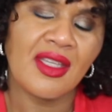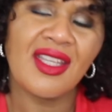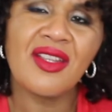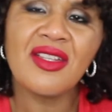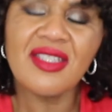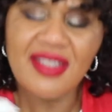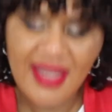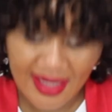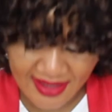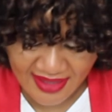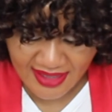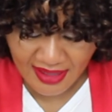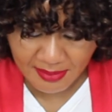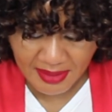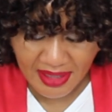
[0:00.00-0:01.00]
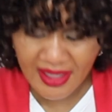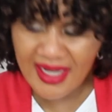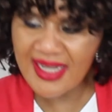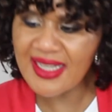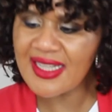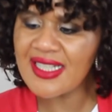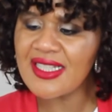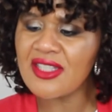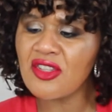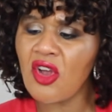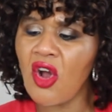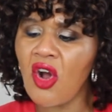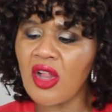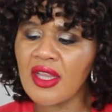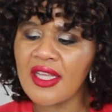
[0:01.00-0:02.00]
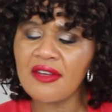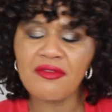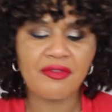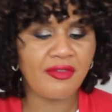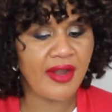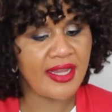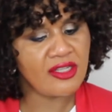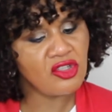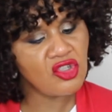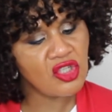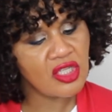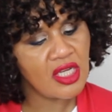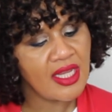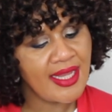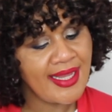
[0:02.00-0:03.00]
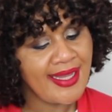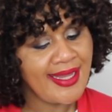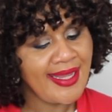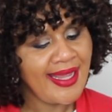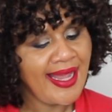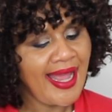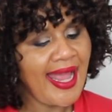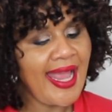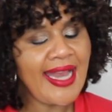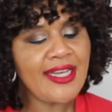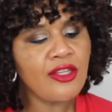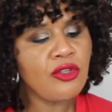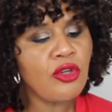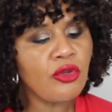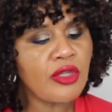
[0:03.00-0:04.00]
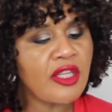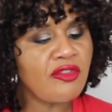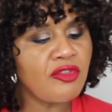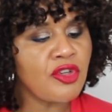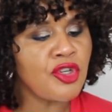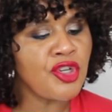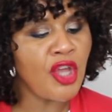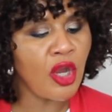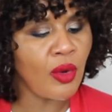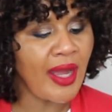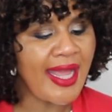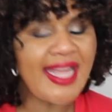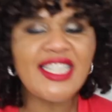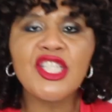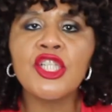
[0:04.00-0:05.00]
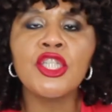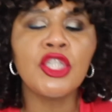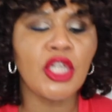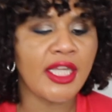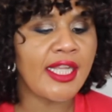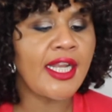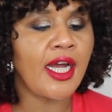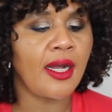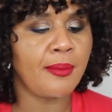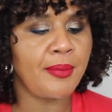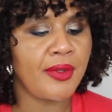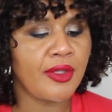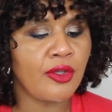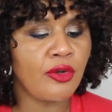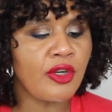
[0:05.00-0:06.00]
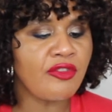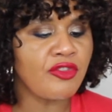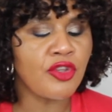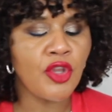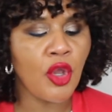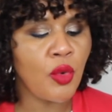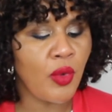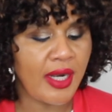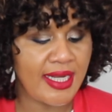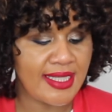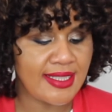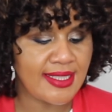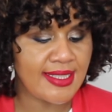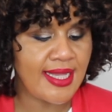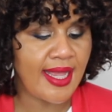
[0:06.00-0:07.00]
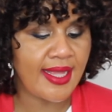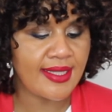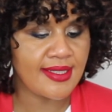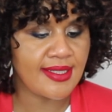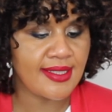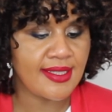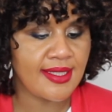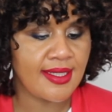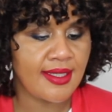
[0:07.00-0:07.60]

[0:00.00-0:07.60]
You know the sad thing about it? This is all in French and you don't even know. I had to look it up. You don't even know what it says.